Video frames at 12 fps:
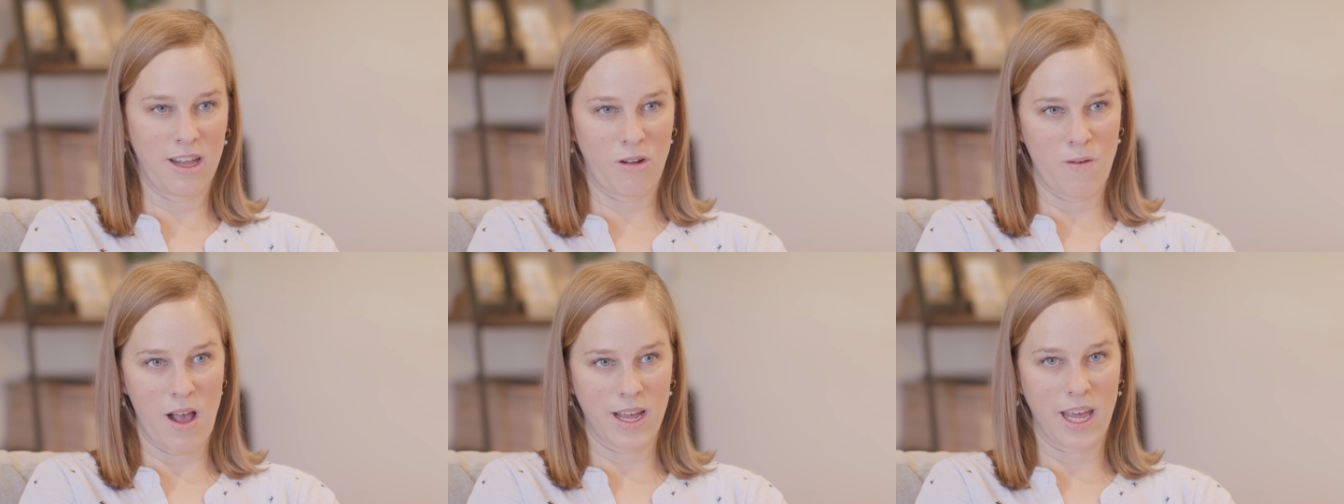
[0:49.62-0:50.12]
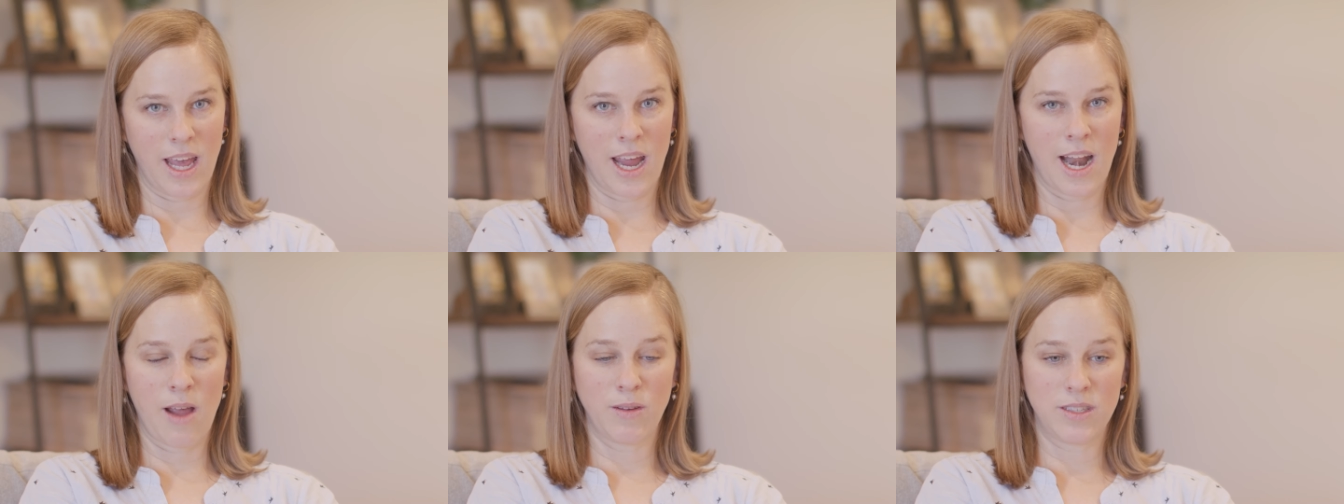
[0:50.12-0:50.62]
a little rocky,
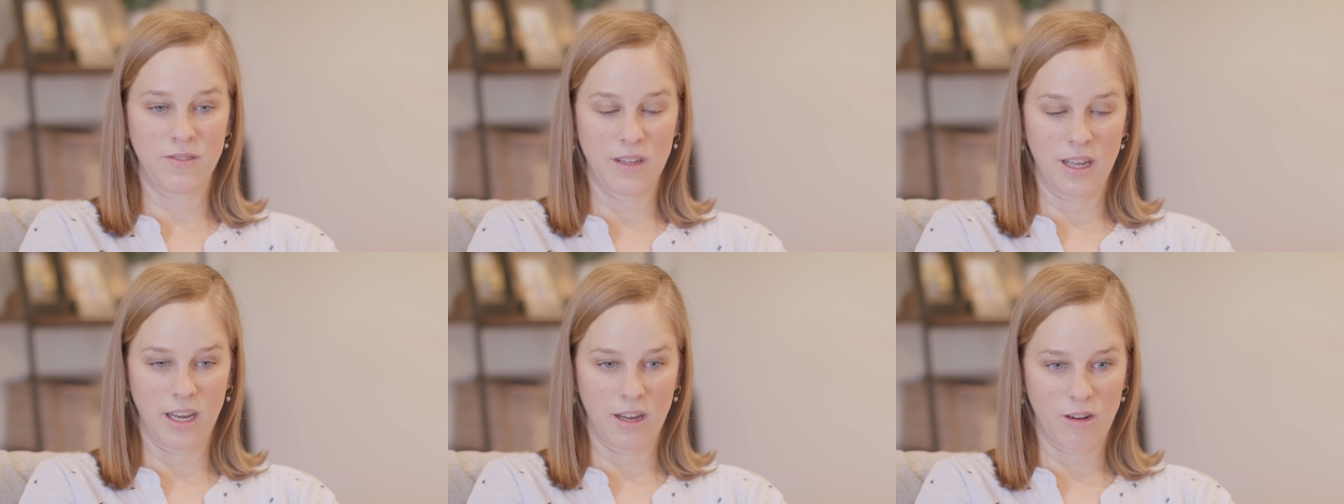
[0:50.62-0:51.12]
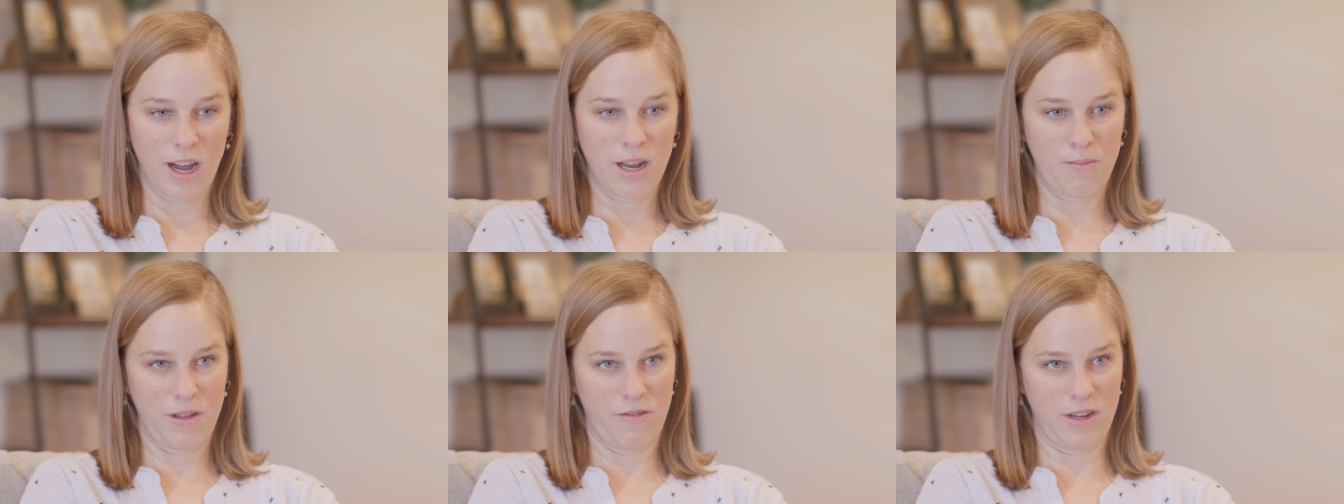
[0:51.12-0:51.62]
and I was feeling
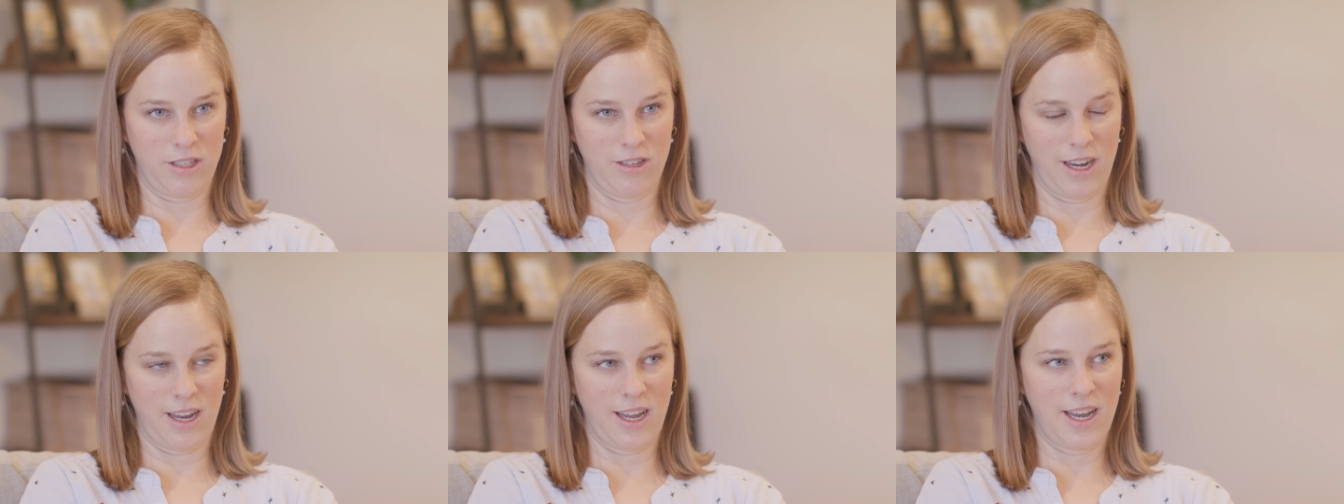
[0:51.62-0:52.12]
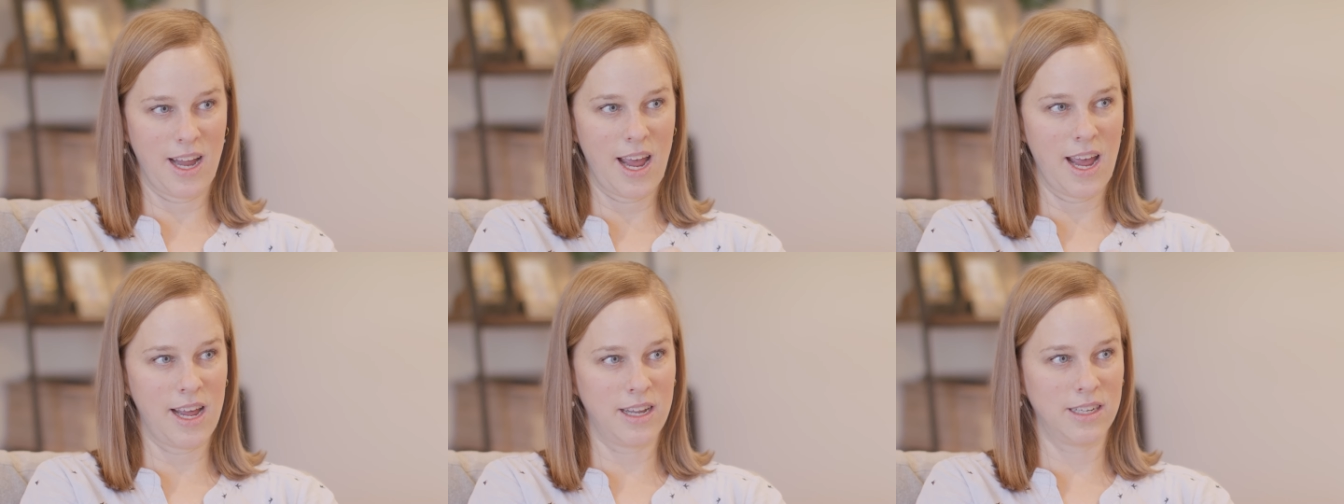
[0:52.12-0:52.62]
incredibly frustrated
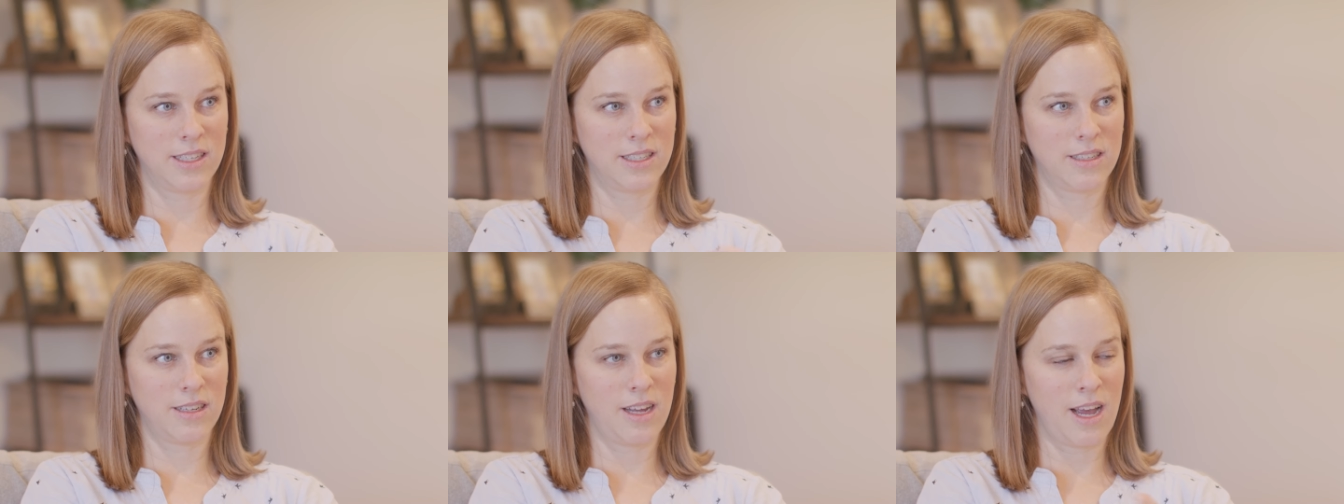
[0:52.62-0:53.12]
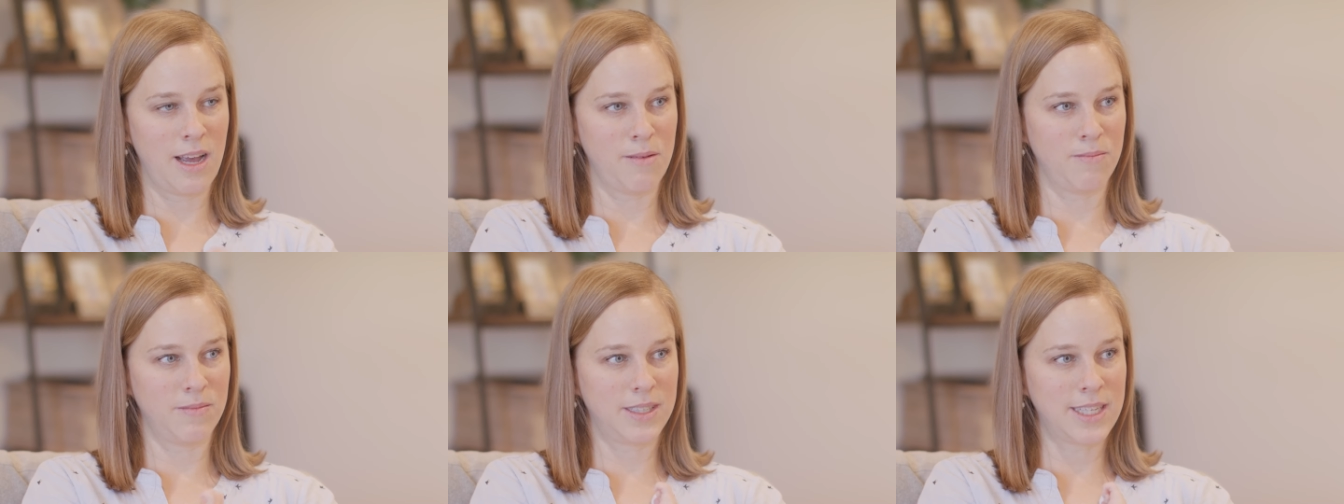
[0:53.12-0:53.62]
and
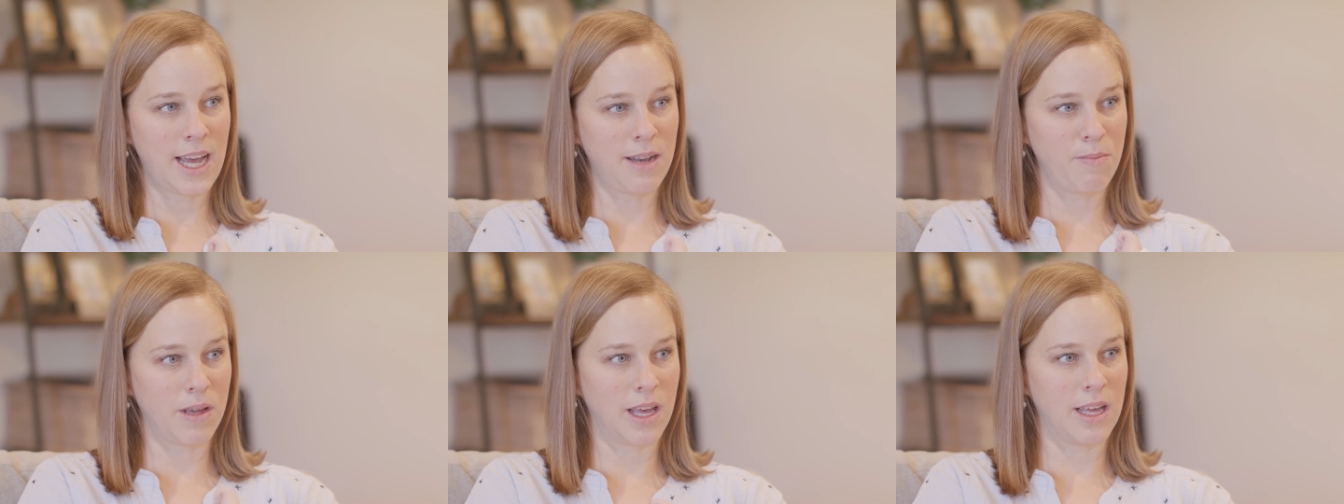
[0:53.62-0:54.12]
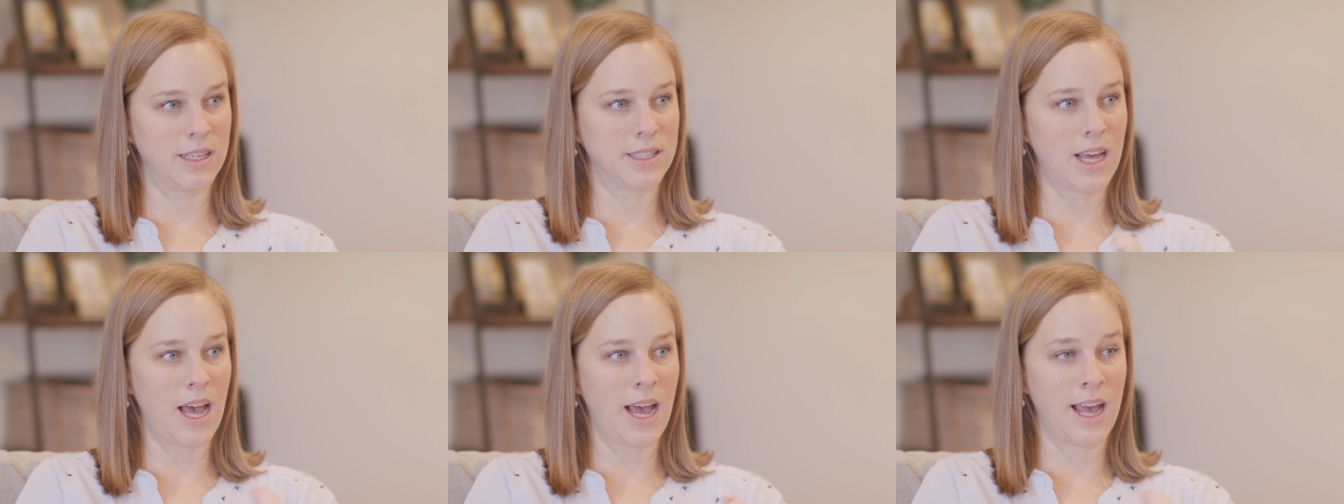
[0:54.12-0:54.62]
um, sad
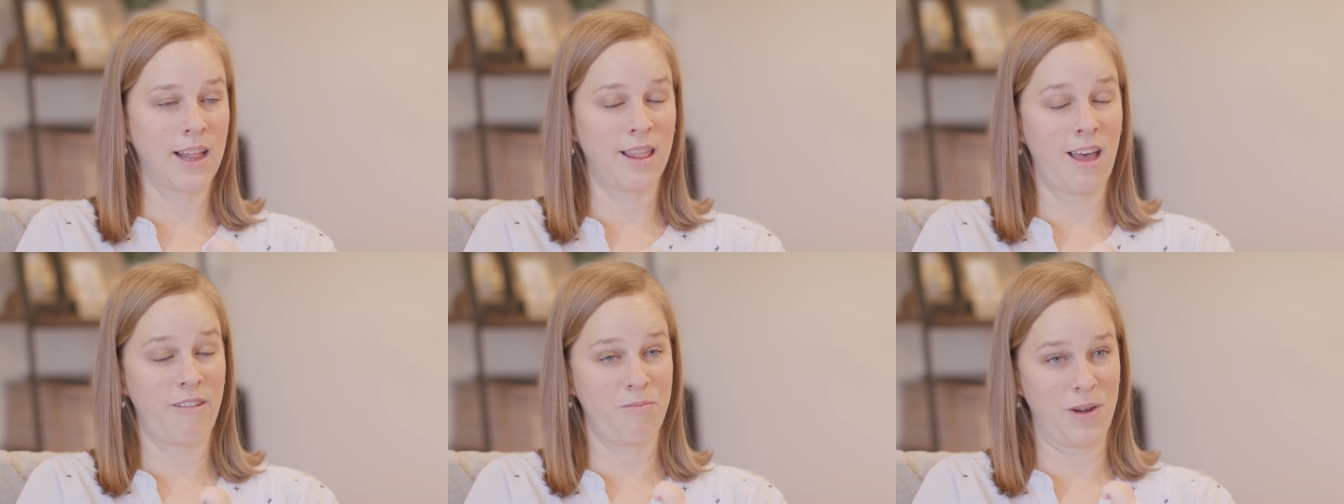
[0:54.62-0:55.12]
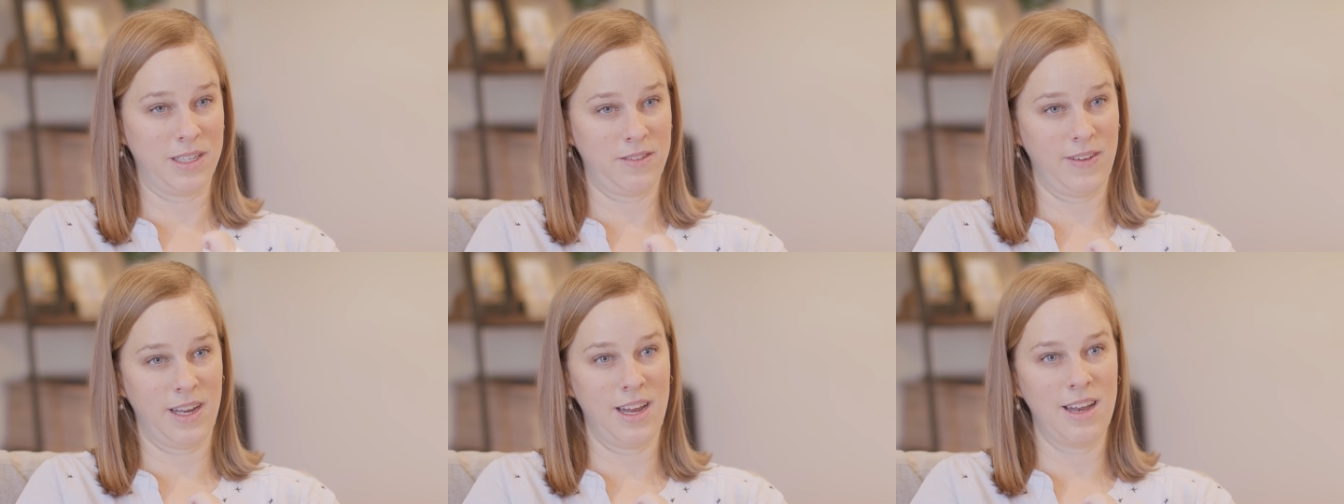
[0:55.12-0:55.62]
because I love
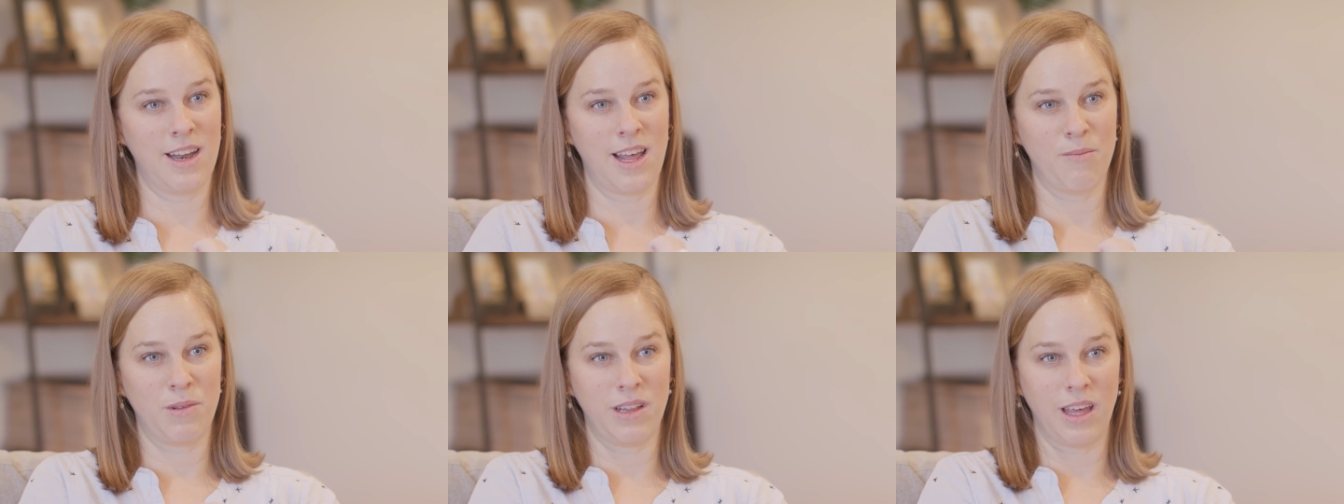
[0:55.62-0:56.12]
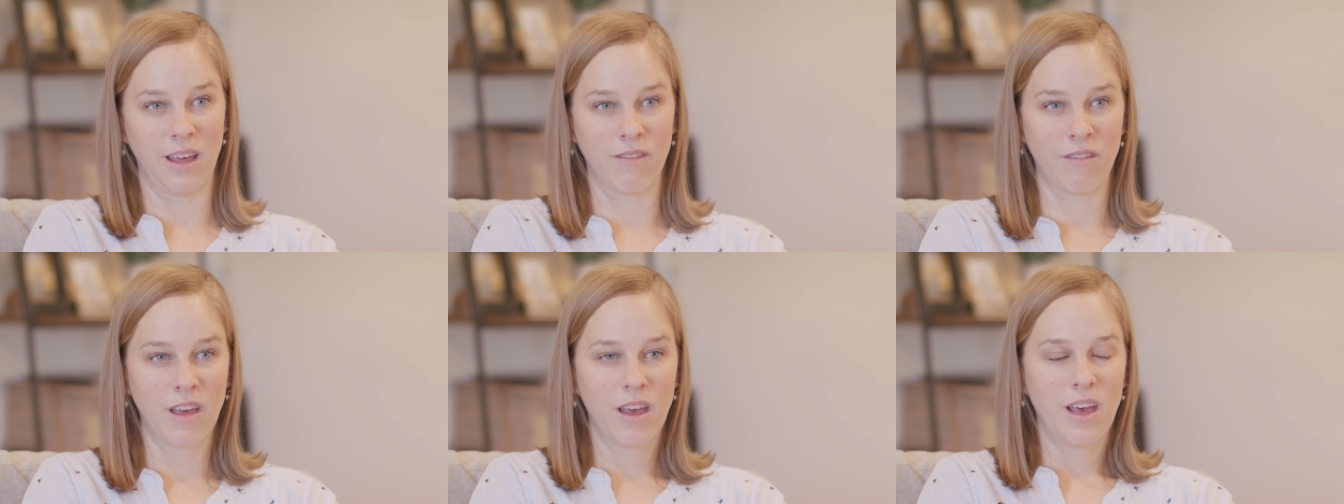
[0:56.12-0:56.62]
breastfeeding and I believe